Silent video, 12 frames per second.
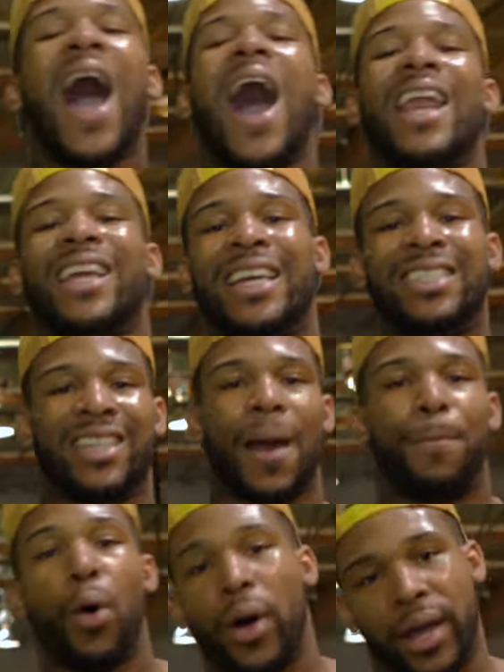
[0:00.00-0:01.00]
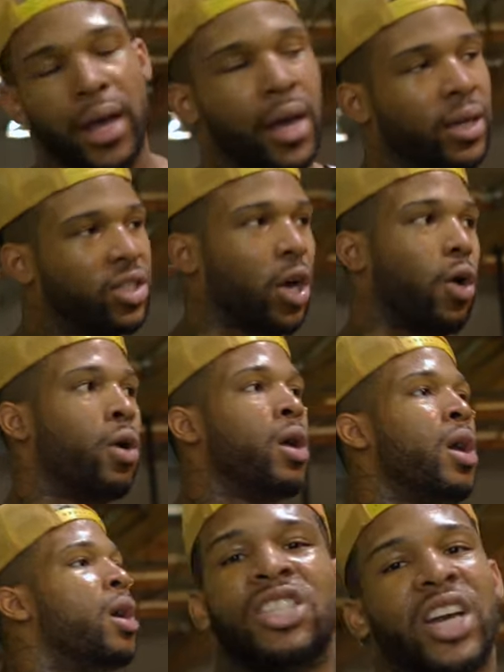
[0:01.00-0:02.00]
how to get to that point. So
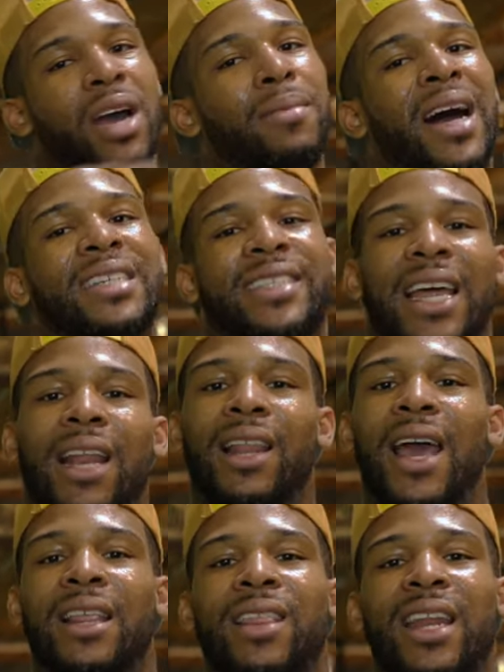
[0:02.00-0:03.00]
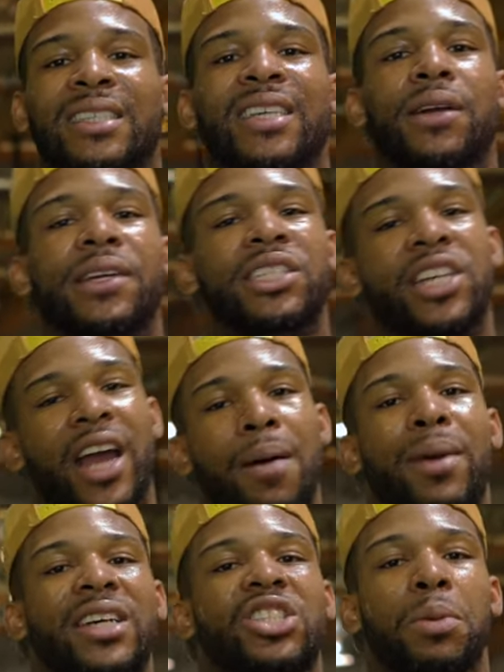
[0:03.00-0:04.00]
check out my Aesthetically Athletic series. Check
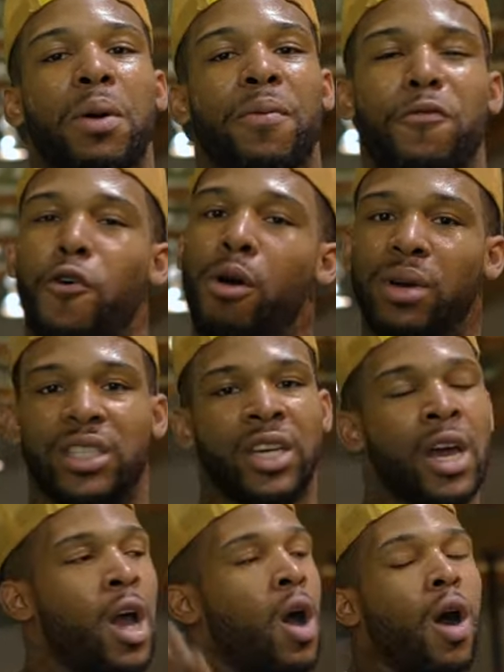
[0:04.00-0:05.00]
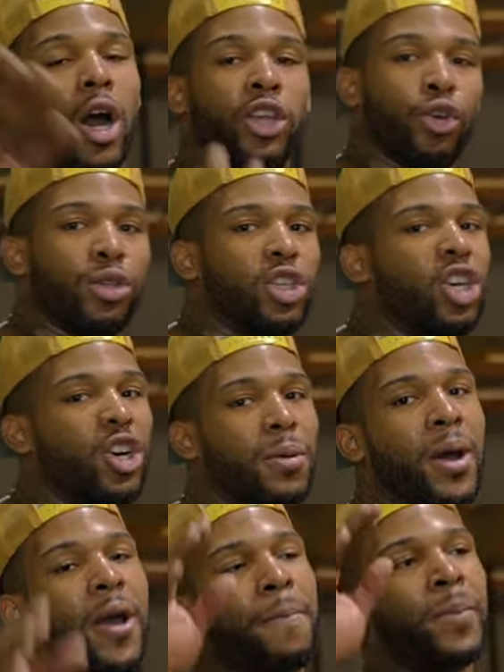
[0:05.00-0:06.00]
out my summer performance on YouTube.